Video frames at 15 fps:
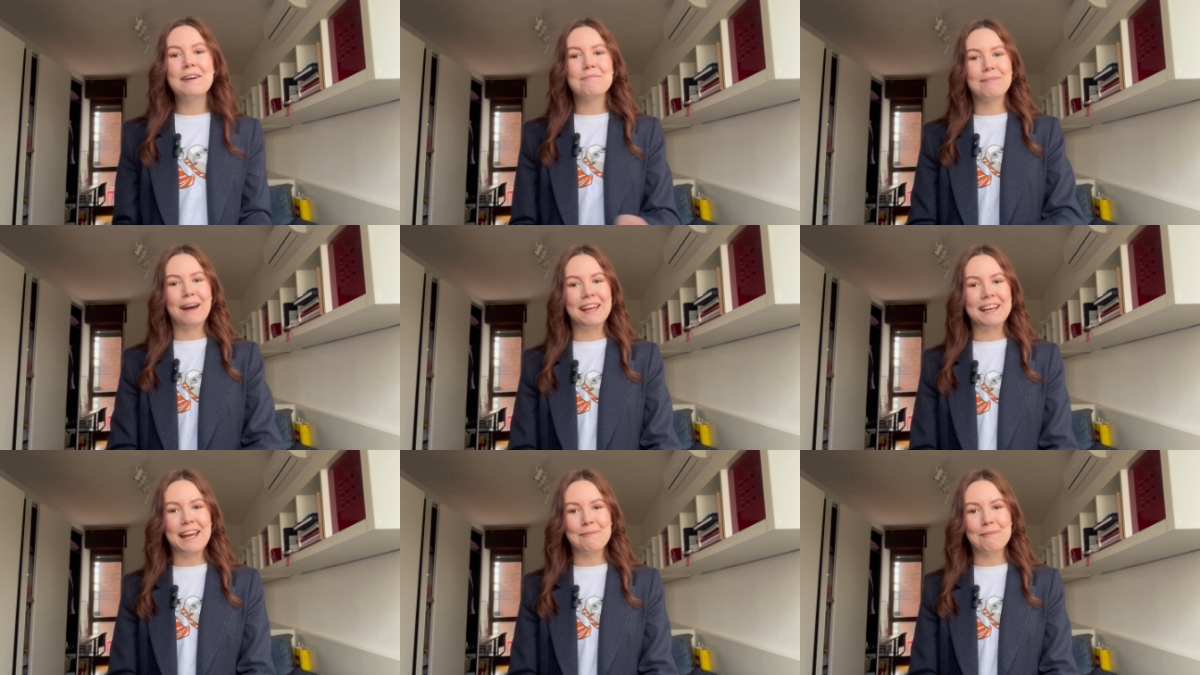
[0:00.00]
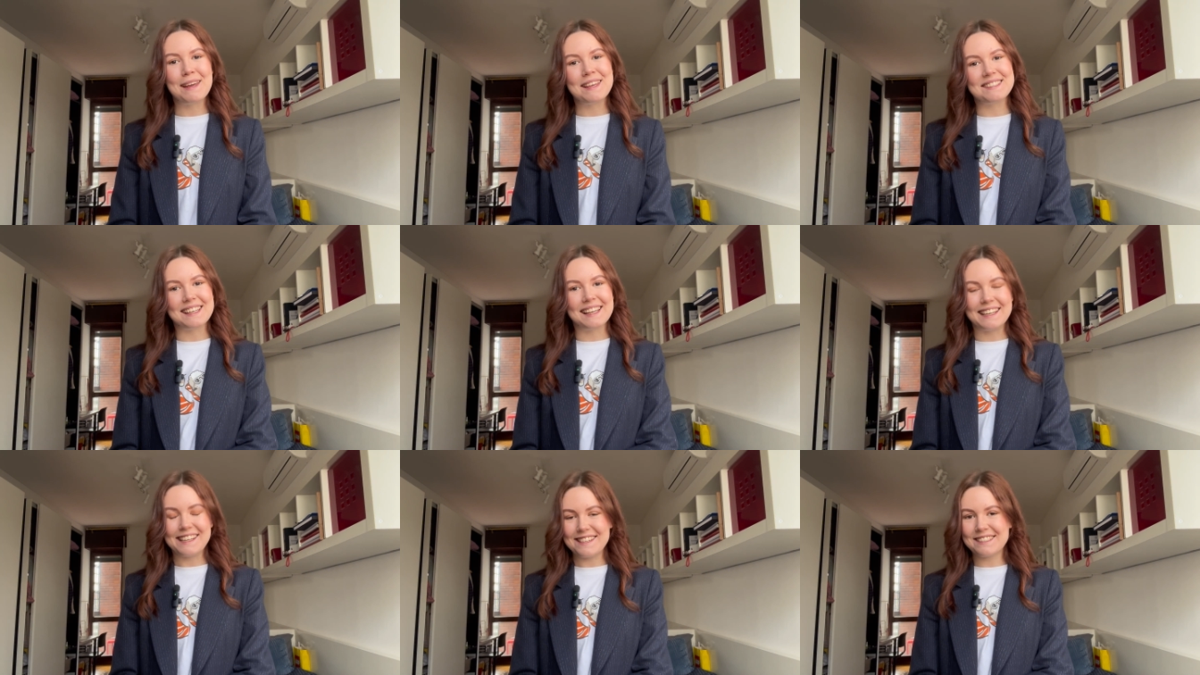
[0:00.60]
My name is
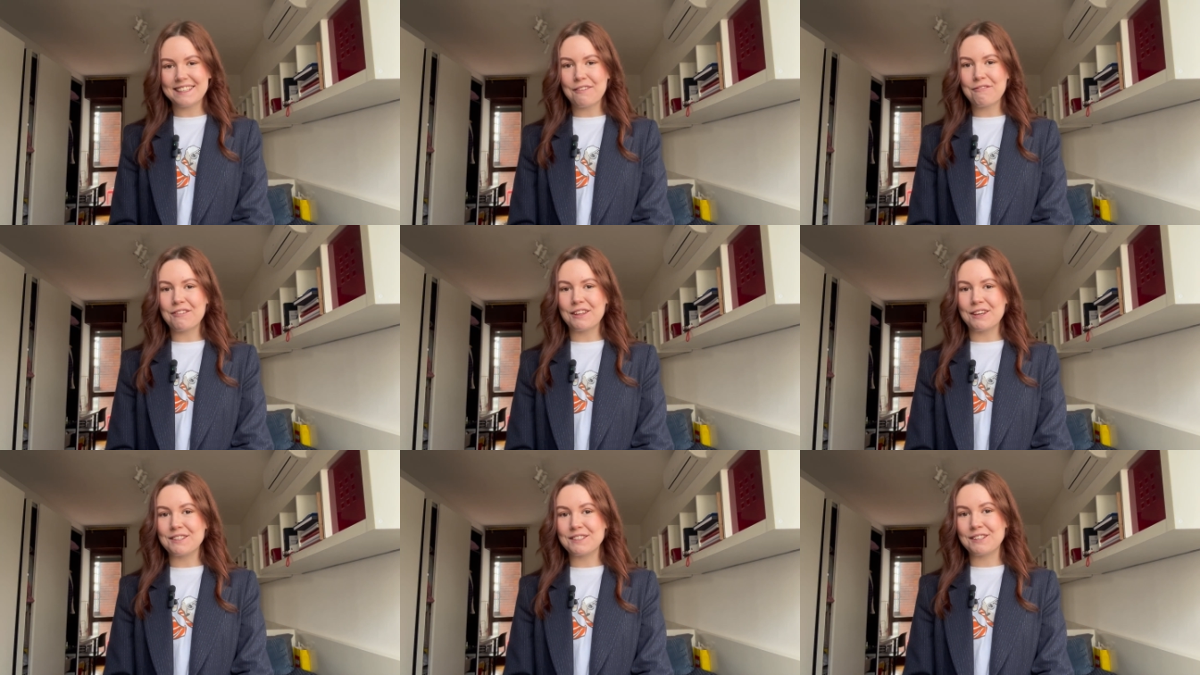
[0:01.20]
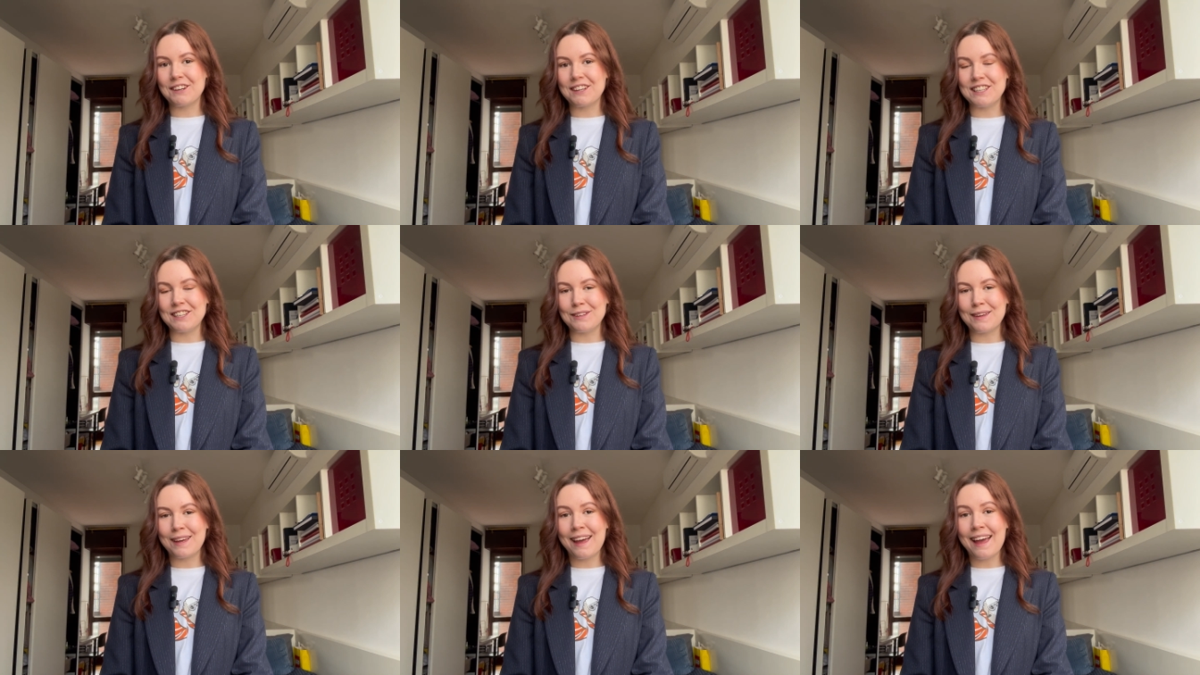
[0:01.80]
Alisa, for those who are
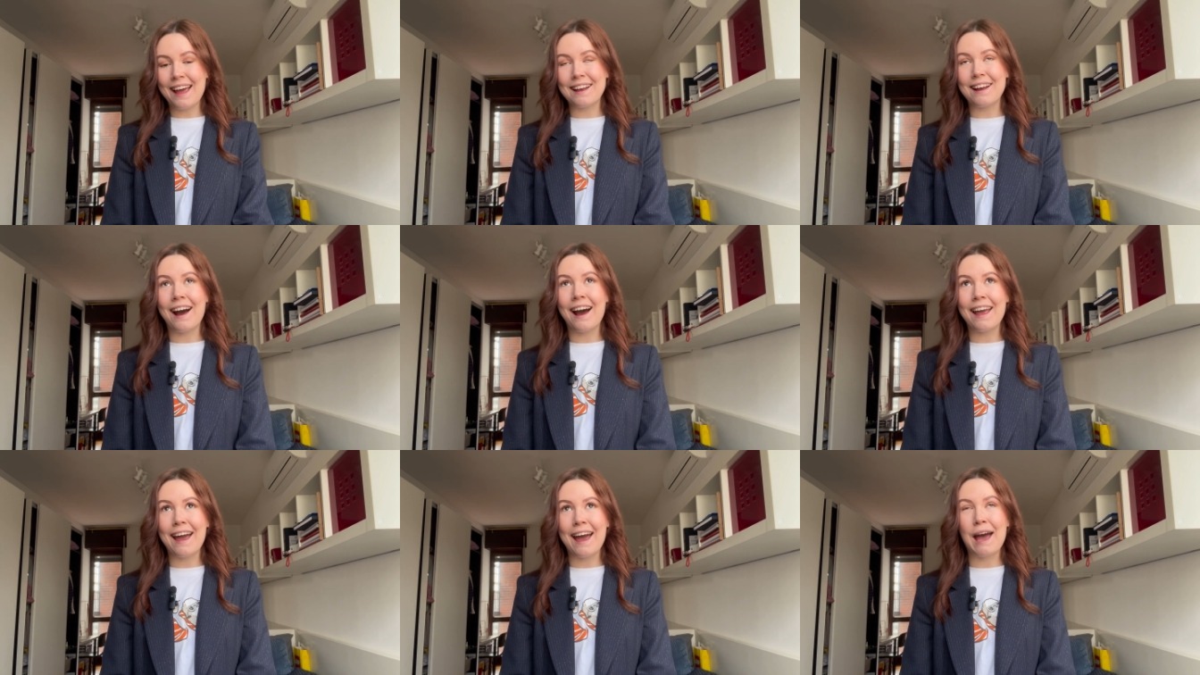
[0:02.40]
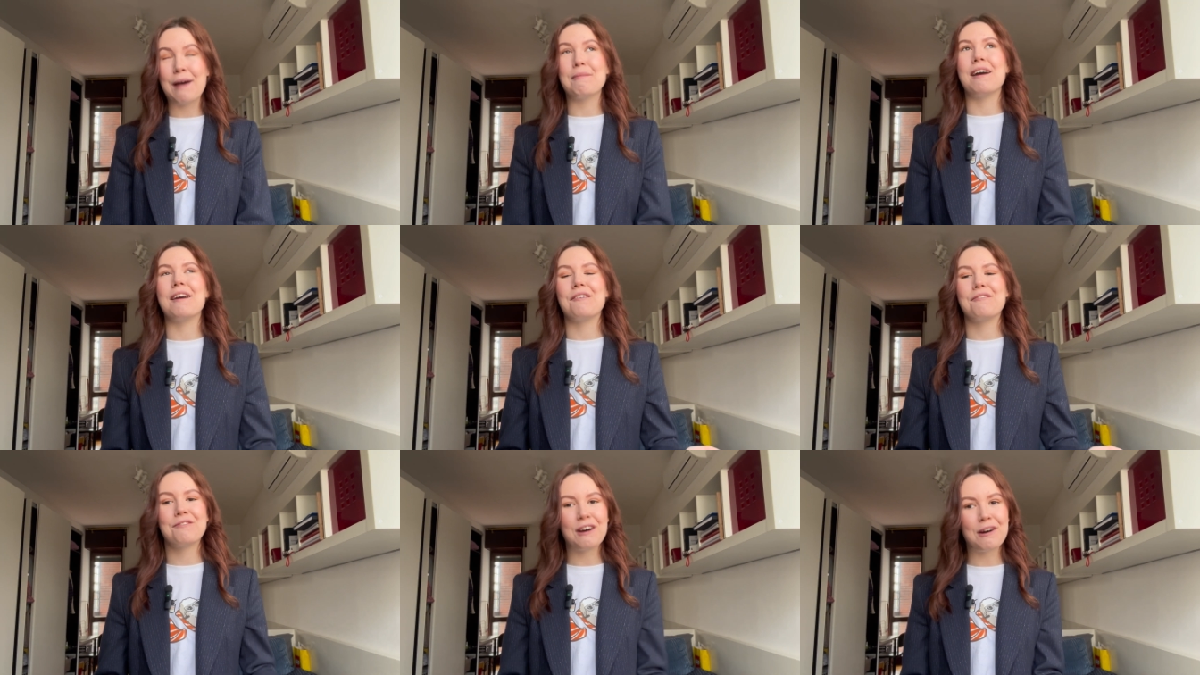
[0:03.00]
new here, and I am
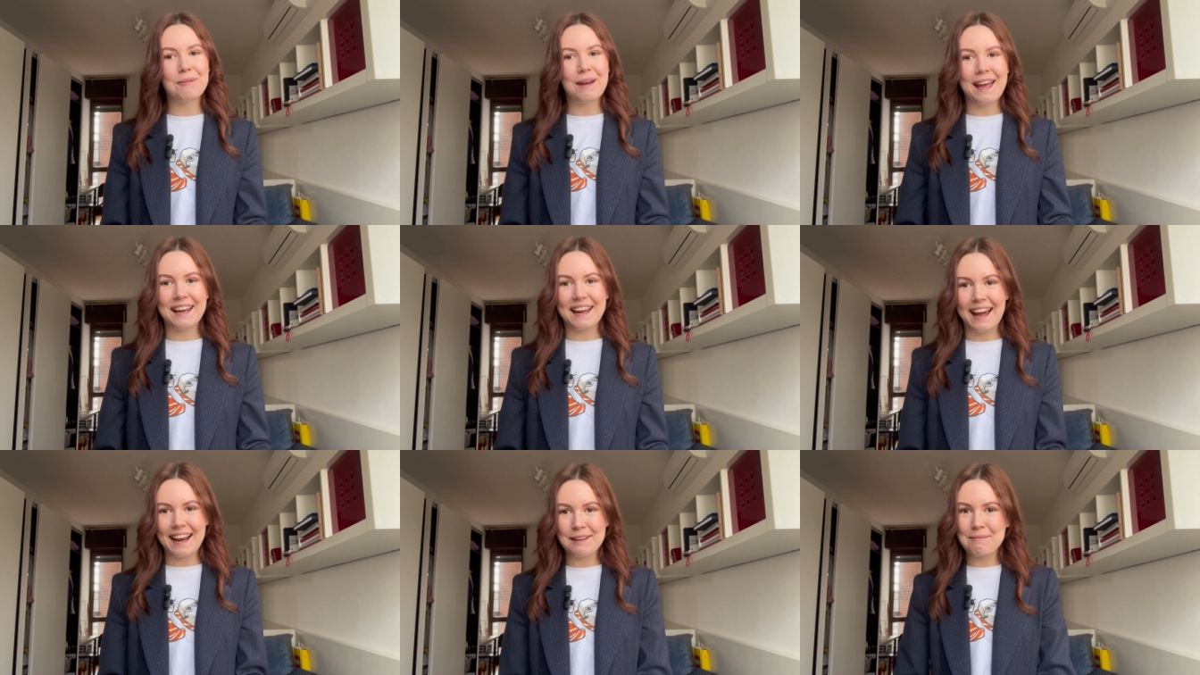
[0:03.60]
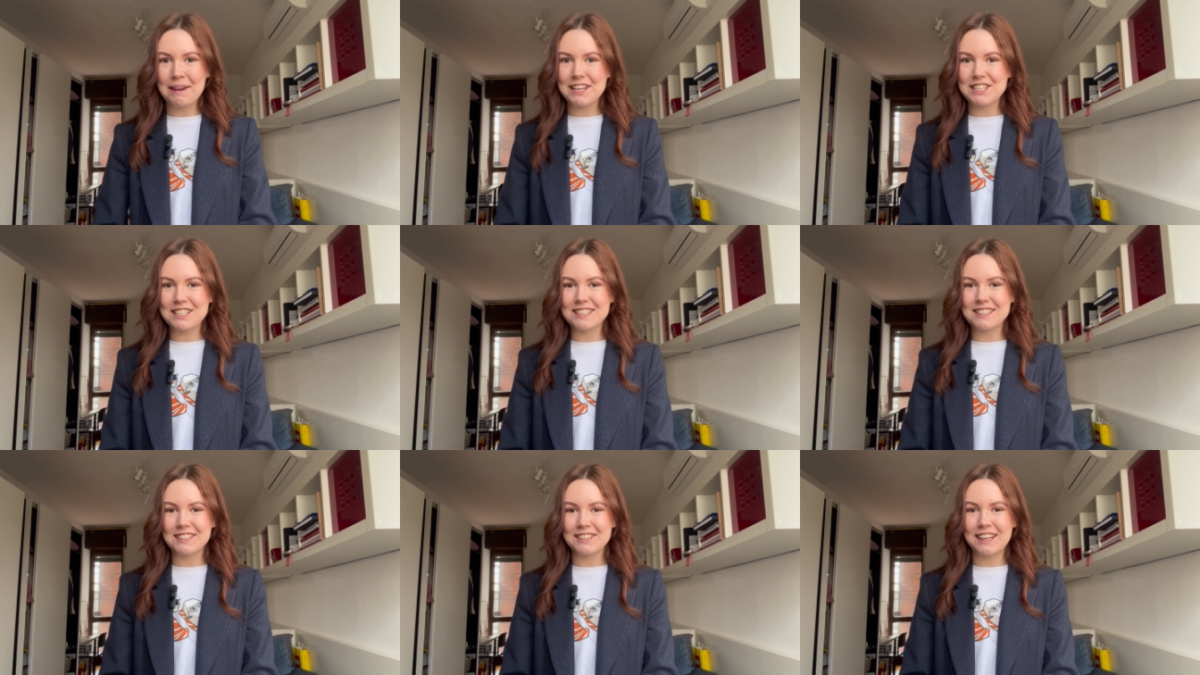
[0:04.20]
a film and
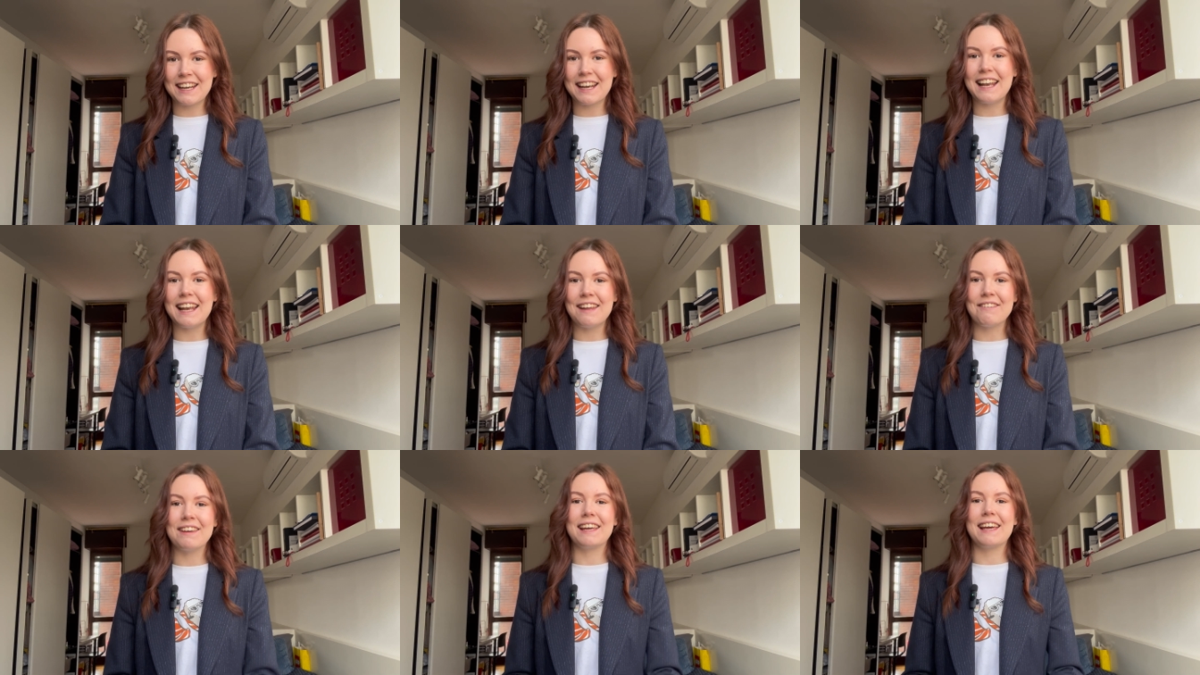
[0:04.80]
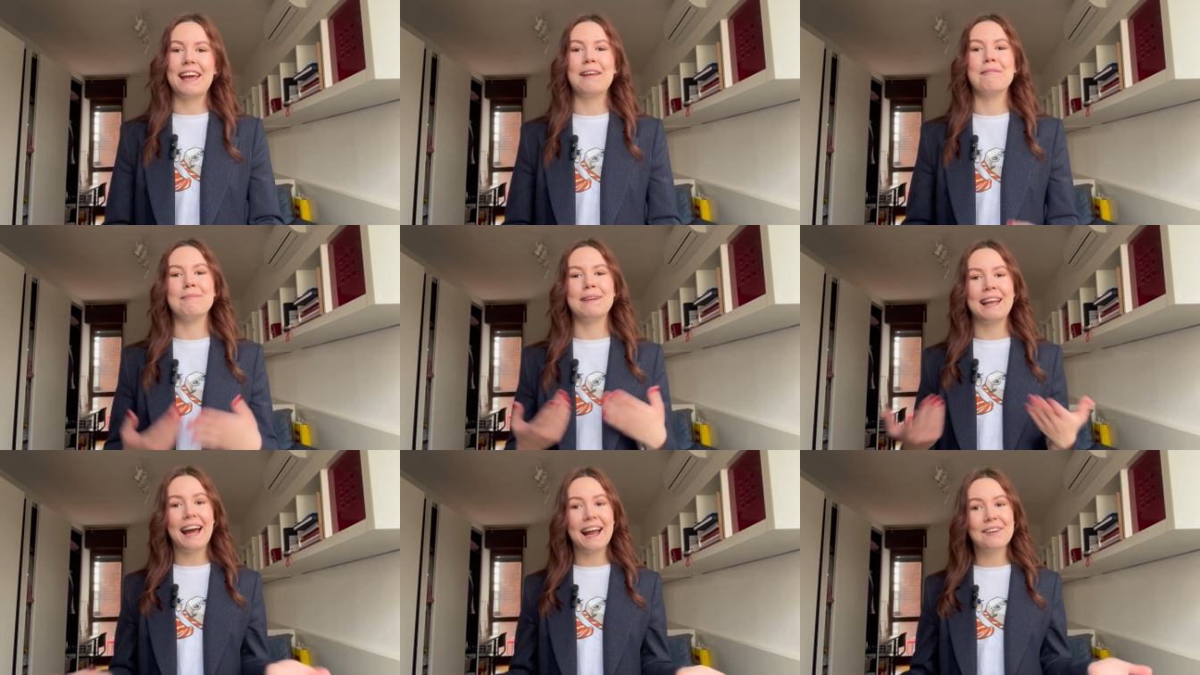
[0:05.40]
animation student living in
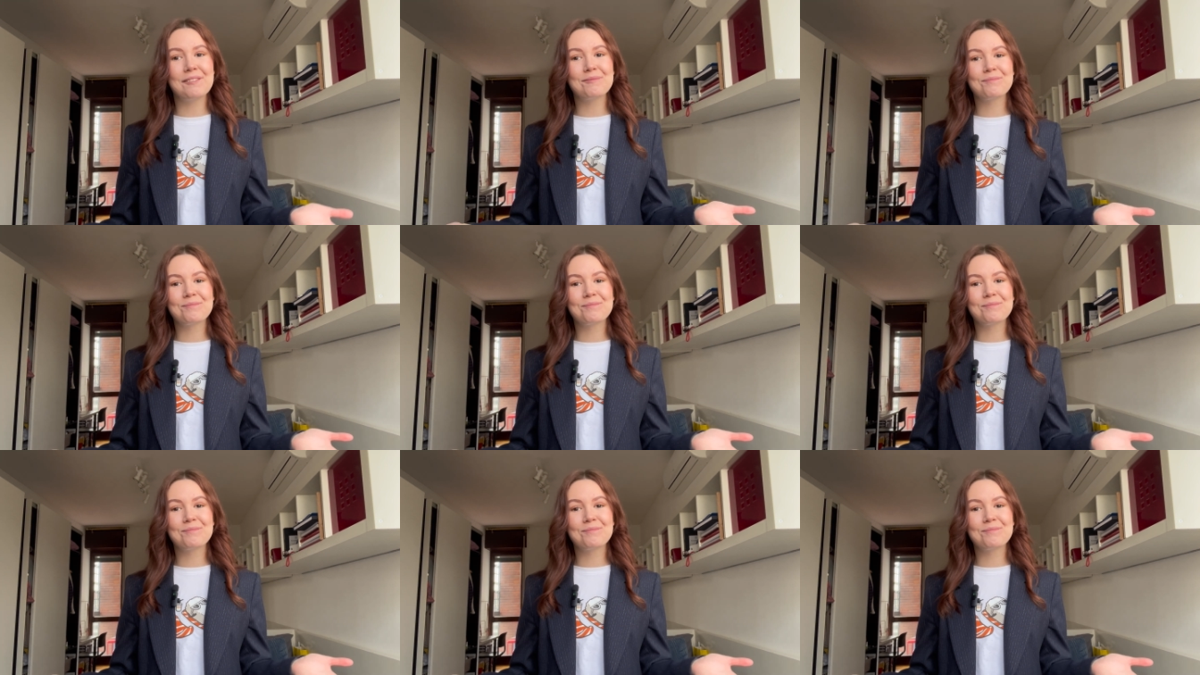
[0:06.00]
Milan.